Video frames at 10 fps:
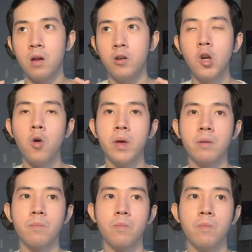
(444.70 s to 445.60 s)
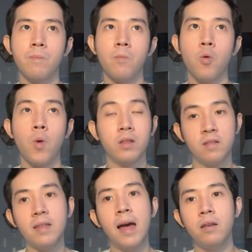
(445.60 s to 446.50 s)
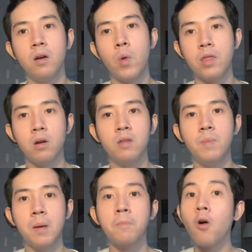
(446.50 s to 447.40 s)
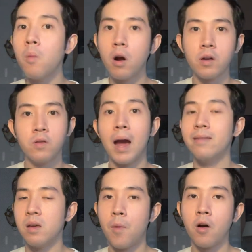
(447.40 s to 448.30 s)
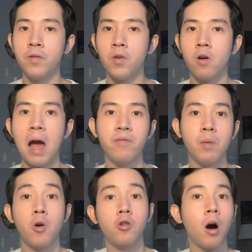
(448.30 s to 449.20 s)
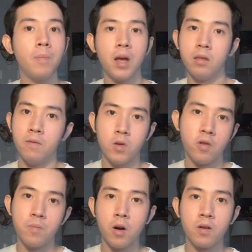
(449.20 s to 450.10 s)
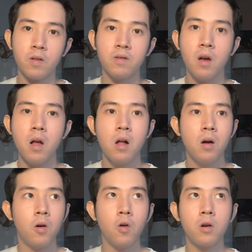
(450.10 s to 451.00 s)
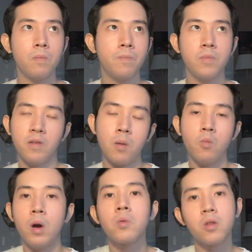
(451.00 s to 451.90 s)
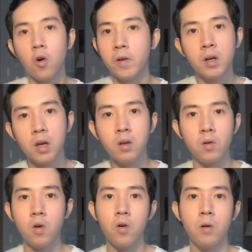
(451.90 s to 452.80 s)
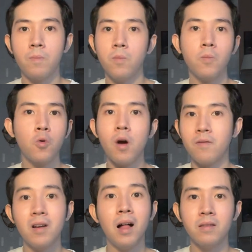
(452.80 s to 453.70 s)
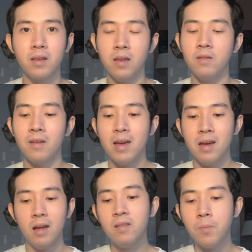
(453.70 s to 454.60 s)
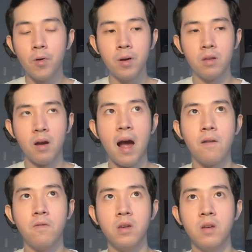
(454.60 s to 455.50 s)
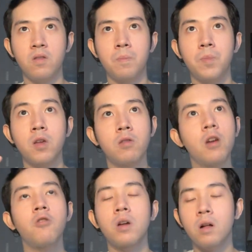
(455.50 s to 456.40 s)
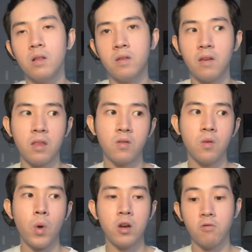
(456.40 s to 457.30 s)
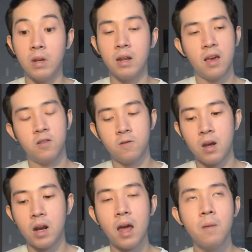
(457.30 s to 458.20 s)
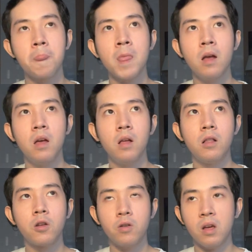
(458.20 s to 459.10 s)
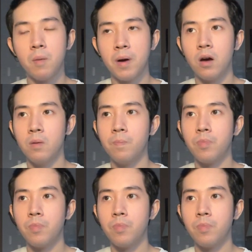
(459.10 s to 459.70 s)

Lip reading: knowing where to stand, whether it's being pro-Marcos or anti-Marcos, or having a more complicated view of Marcos, or same way with Cory Aquino or whoever else it is. It's important to have the critical sense when you're reading history, and again, learning about